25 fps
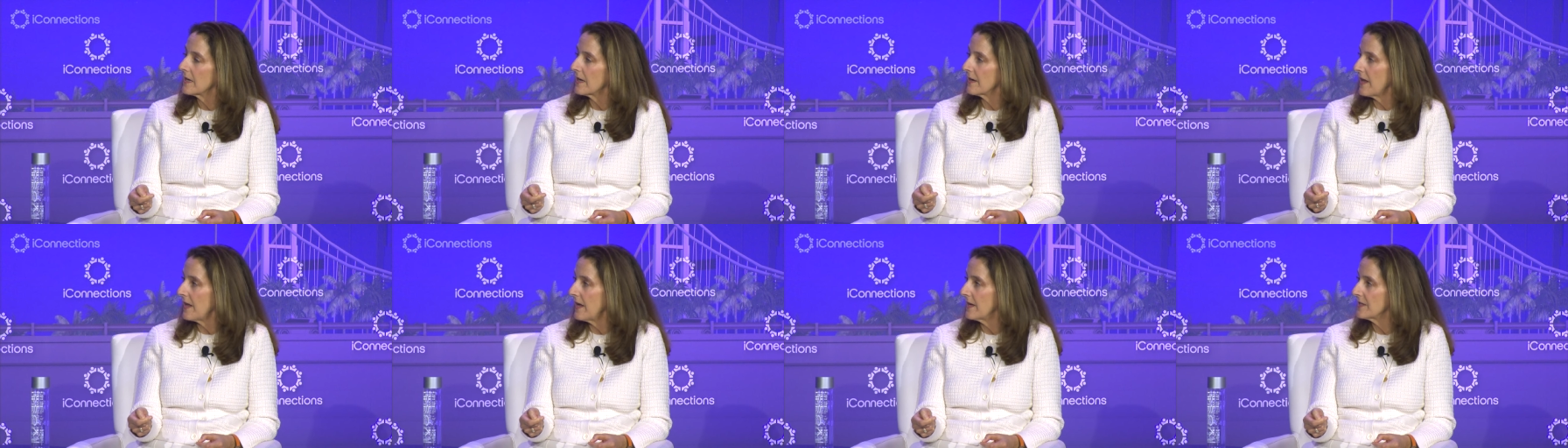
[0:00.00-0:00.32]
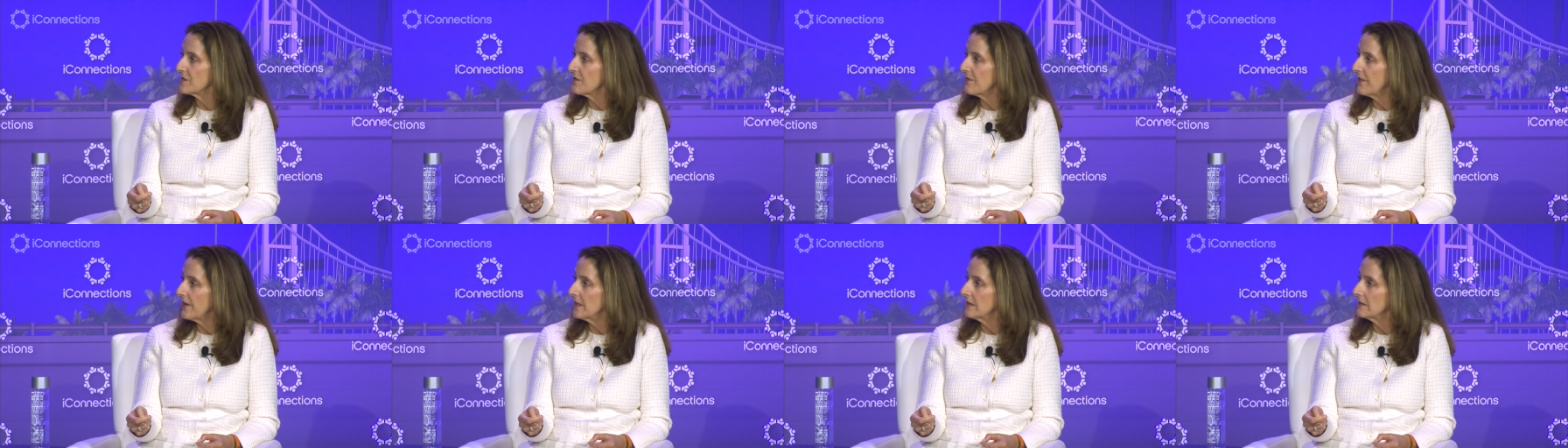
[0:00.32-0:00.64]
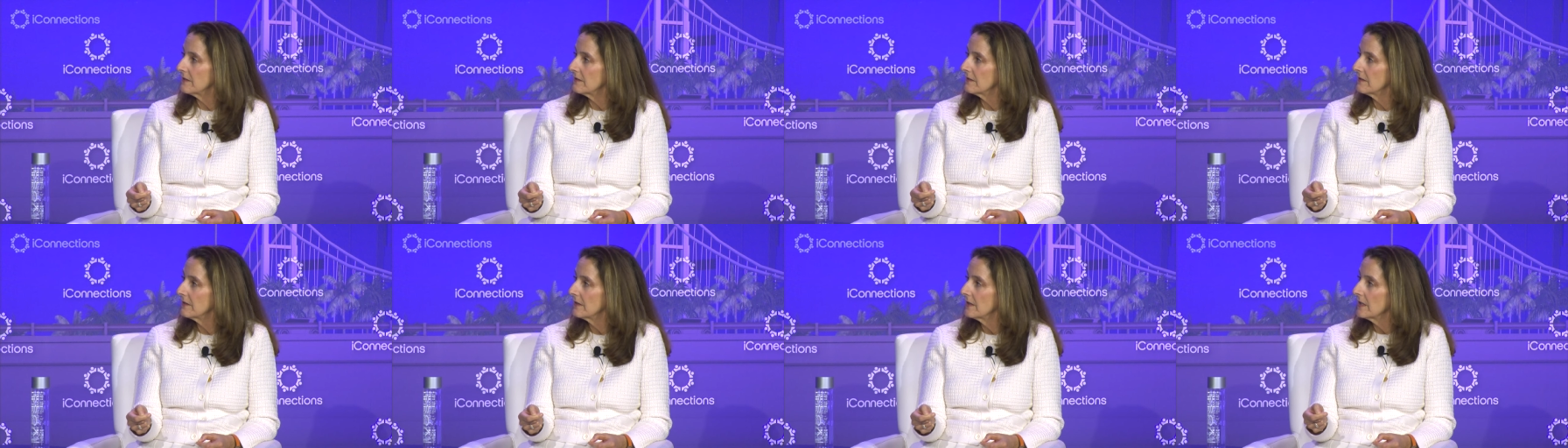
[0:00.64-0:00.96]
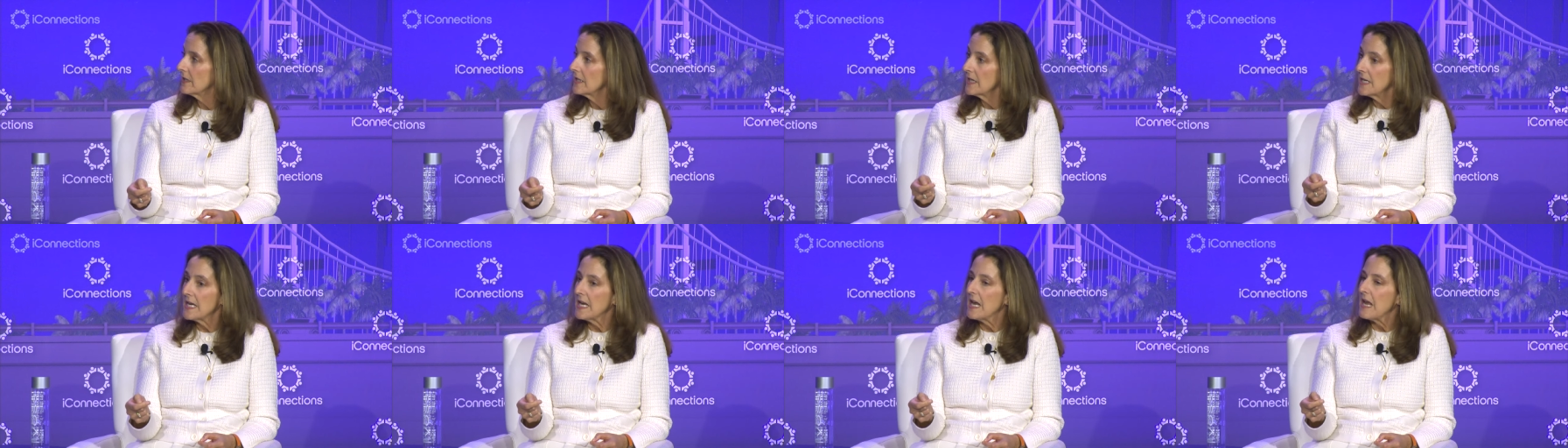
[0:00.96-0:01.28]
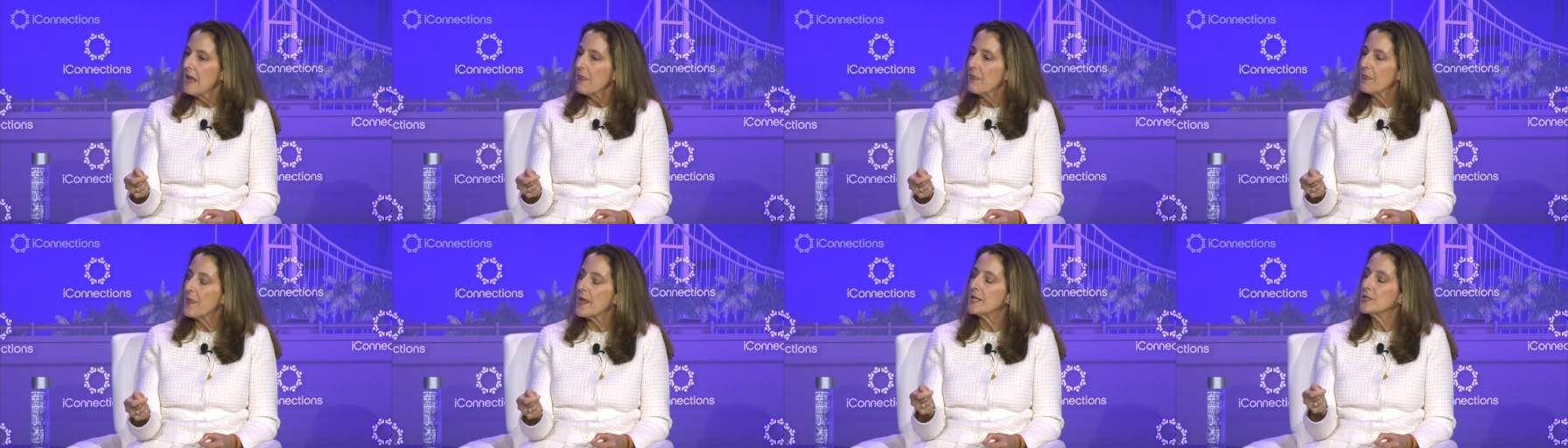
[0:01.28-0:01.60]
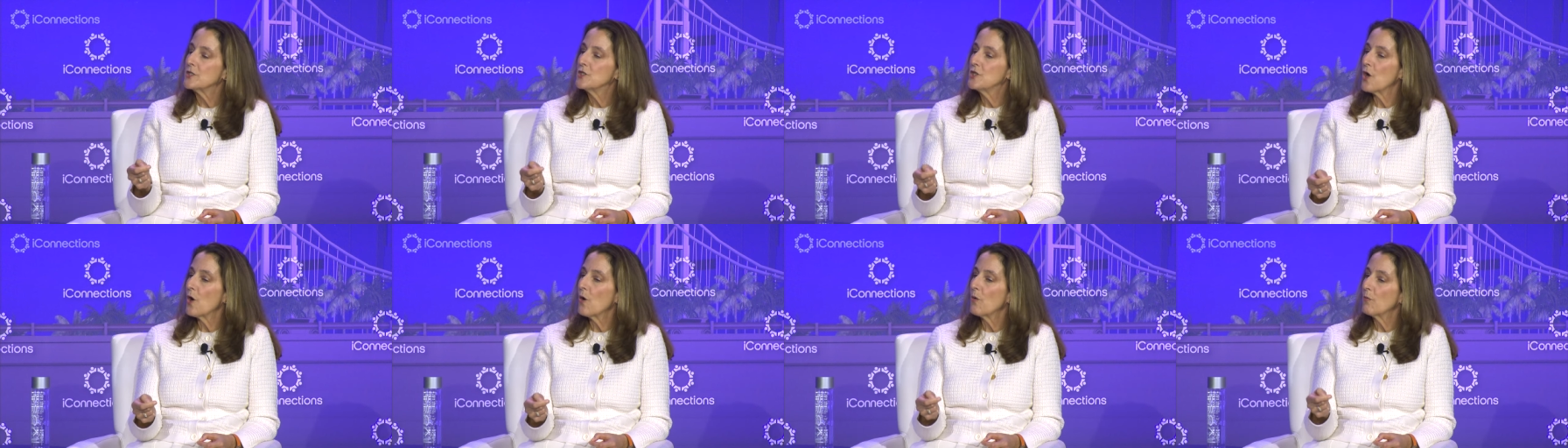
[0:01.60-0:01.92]
at a hedge fund, they
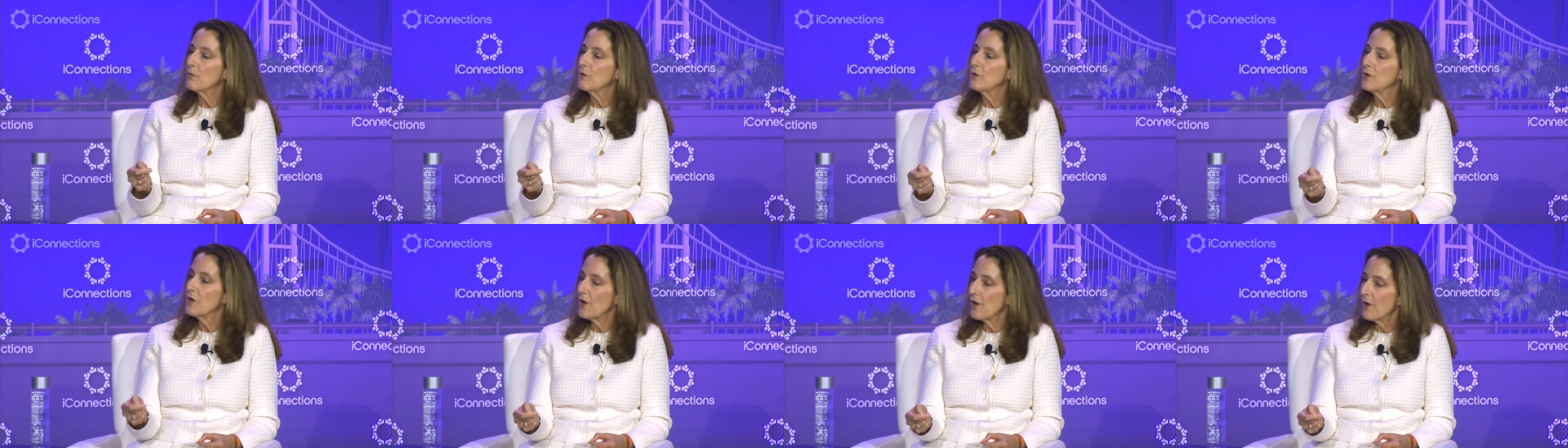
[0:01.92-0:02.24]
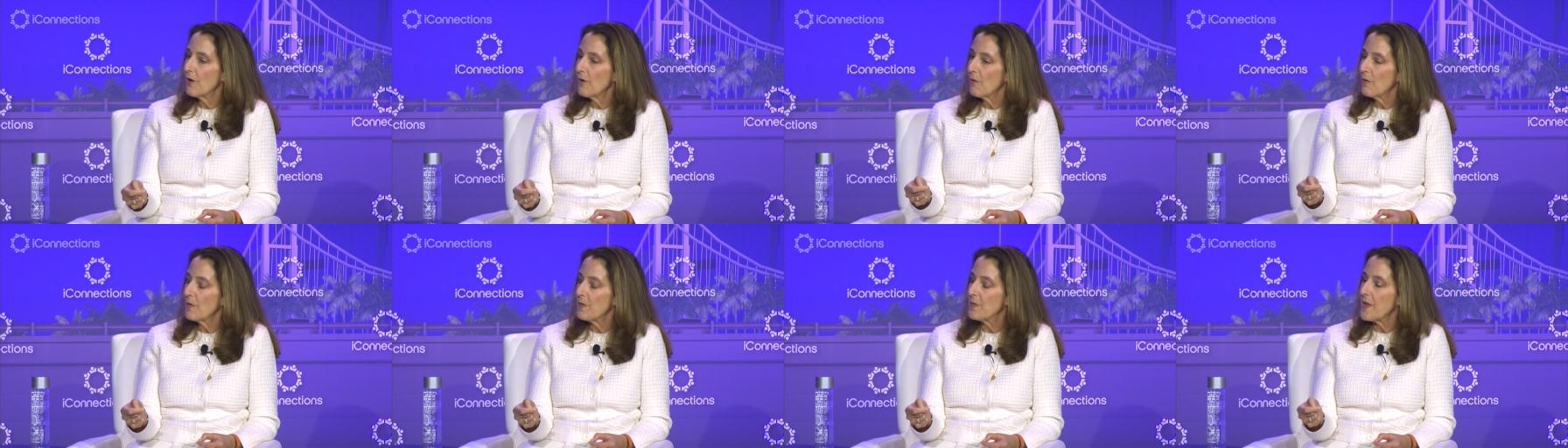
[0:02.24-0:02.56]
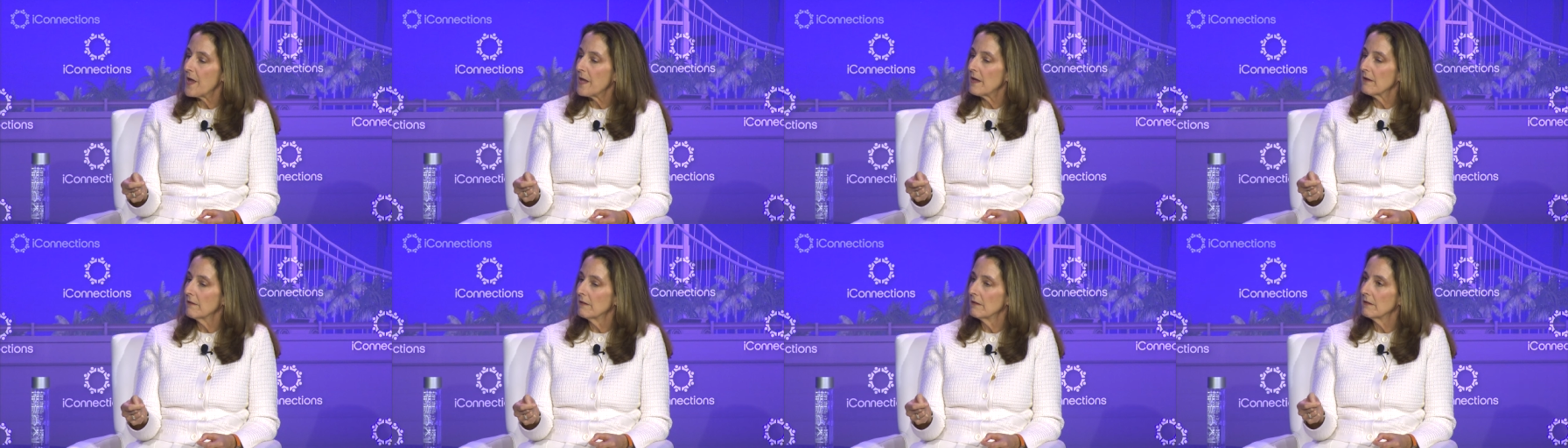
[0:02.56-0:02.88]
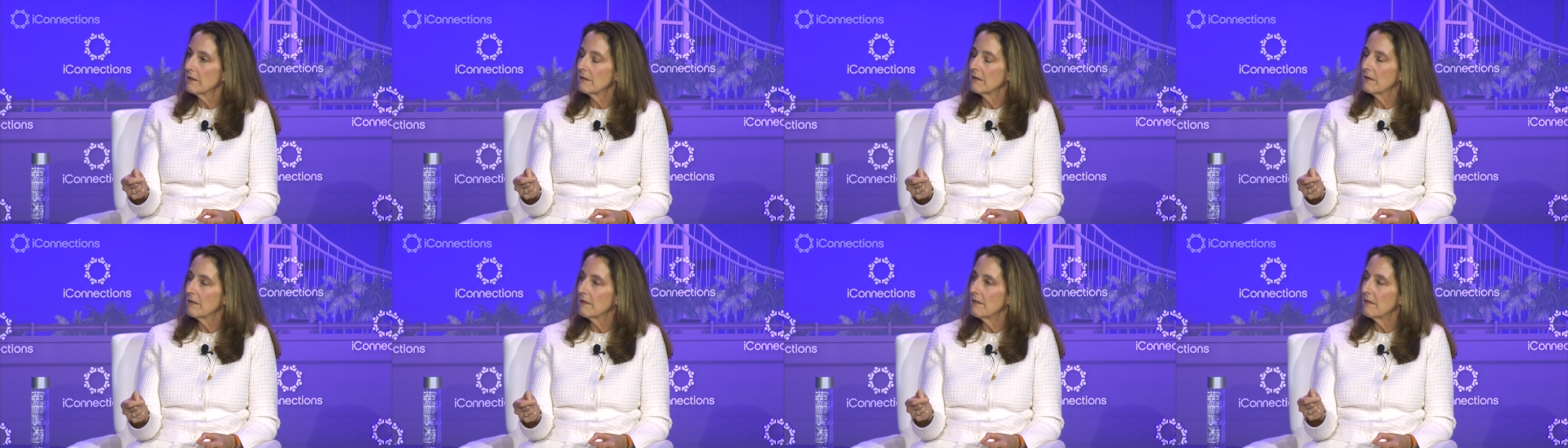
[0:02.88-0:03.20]
don't know, they'll,